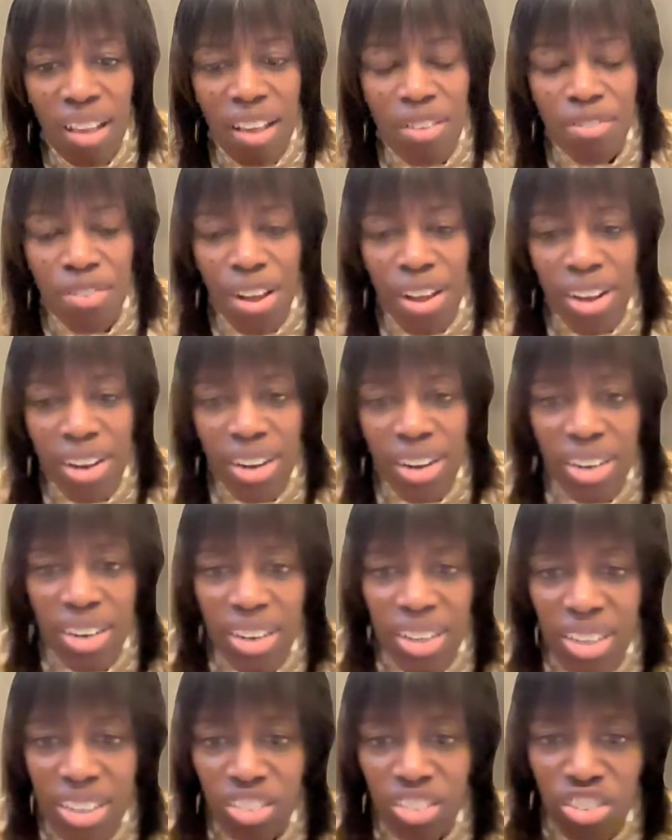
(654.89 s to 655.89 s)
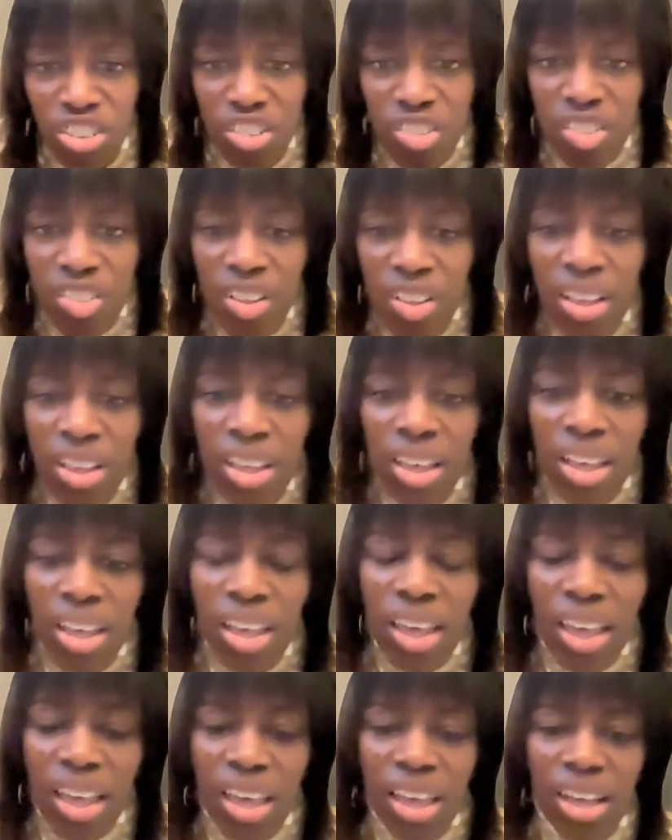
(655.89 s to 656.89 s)
disulfide linkages,
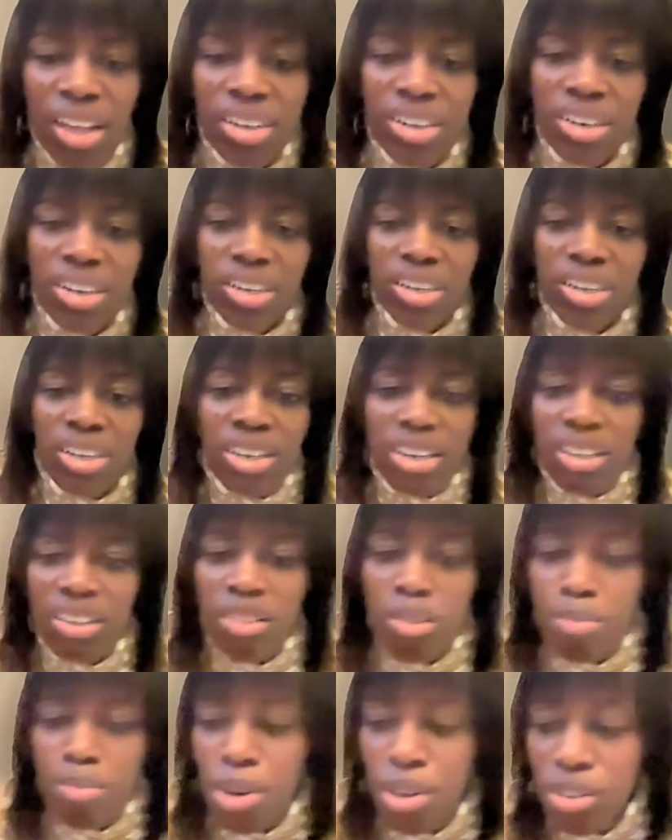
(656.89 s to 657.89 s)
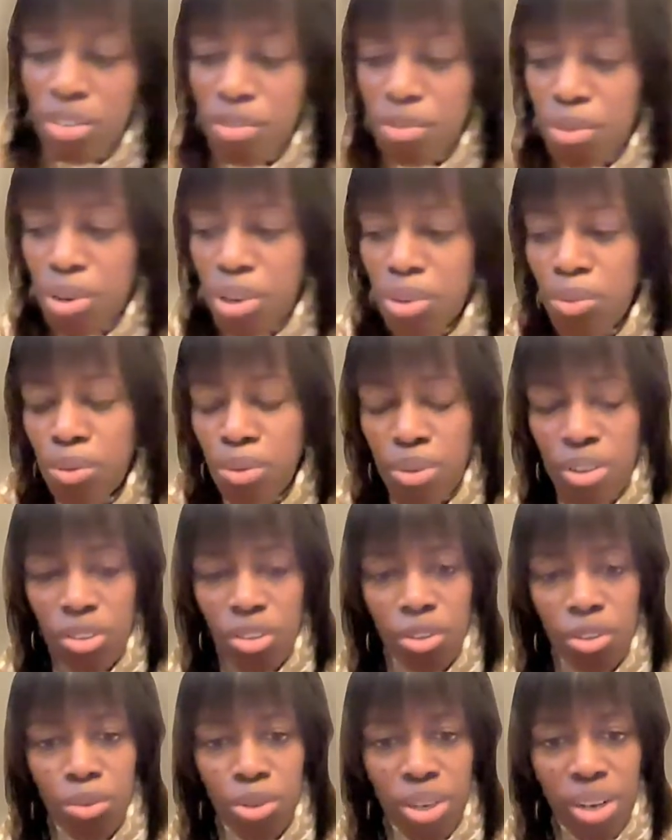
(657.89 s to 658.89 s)
and it is a part of what
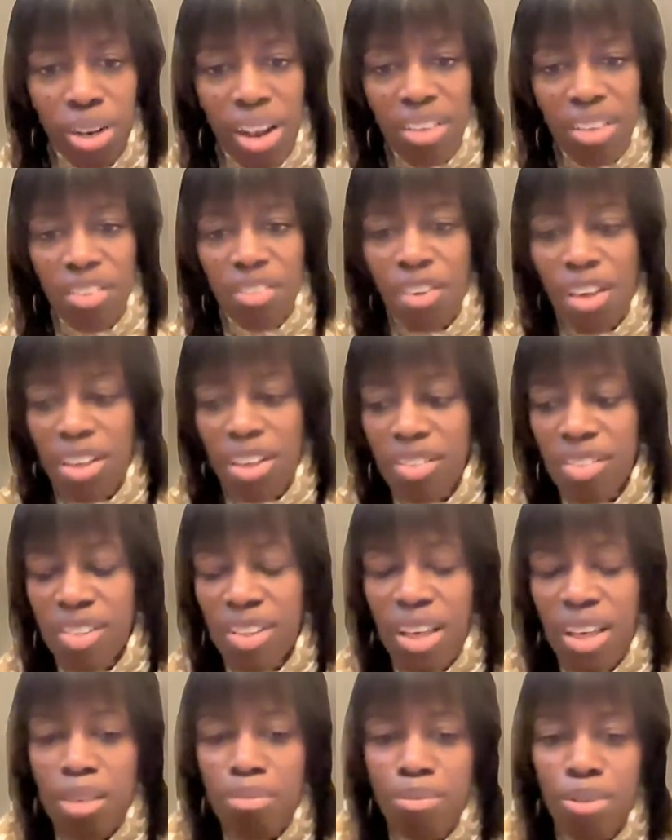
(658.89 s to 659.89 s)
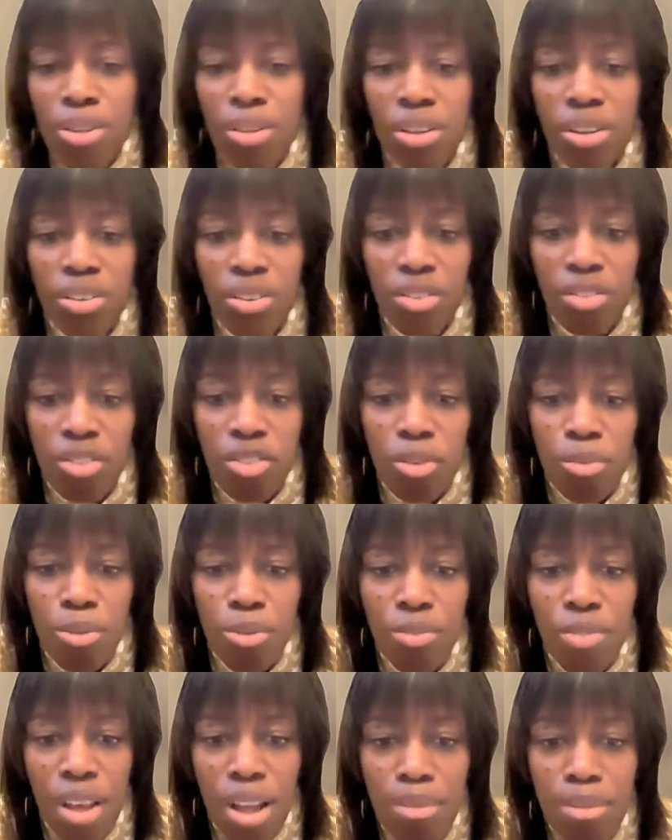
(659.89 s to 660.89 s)
you would classify as the M
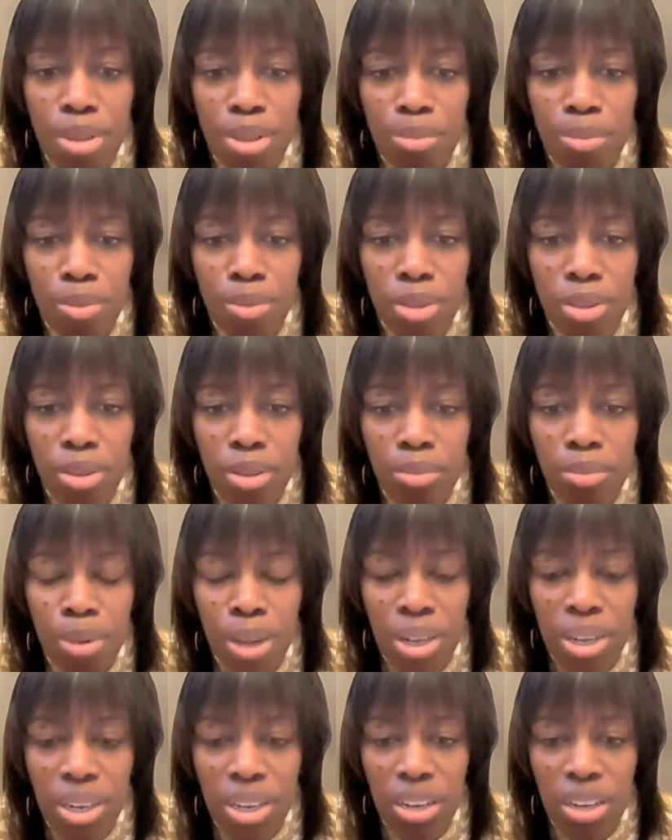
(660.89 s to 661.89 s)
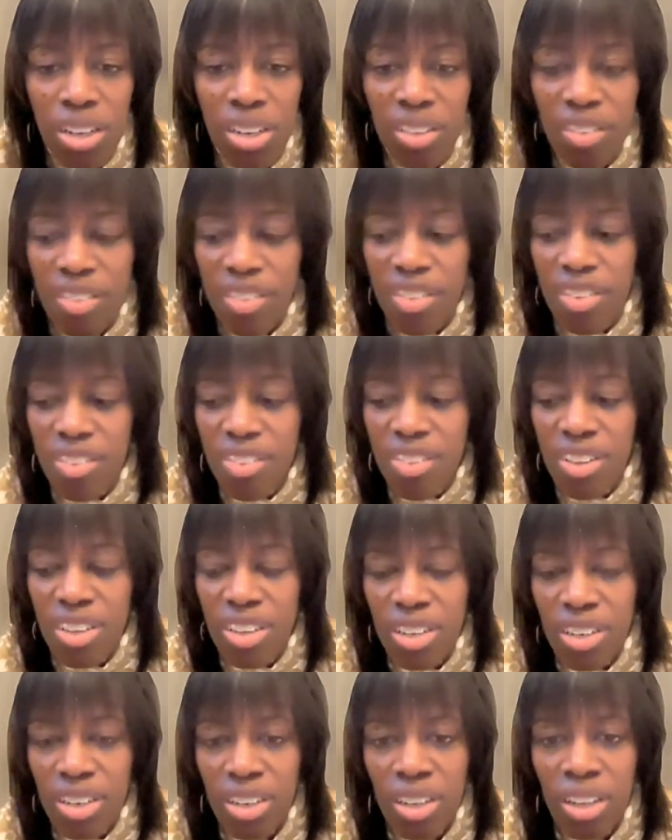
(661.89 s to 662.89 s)
superfamily, depending on its
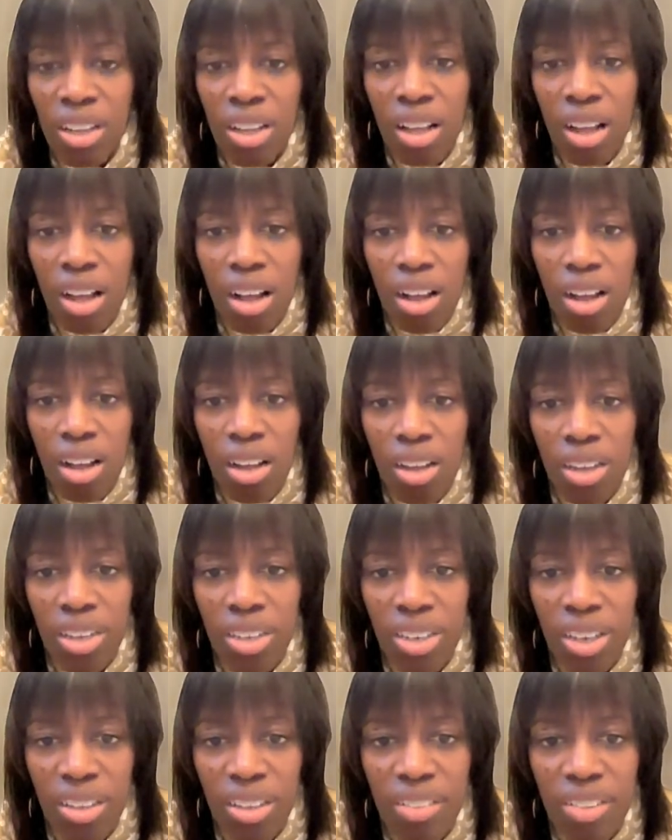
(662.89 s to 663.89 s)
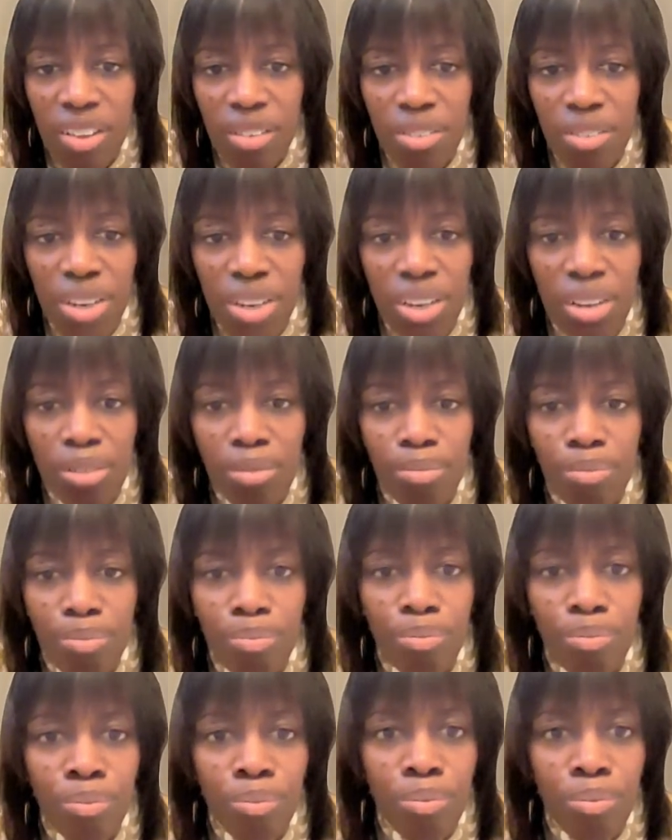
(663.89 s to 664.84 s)
cysteine connectivity.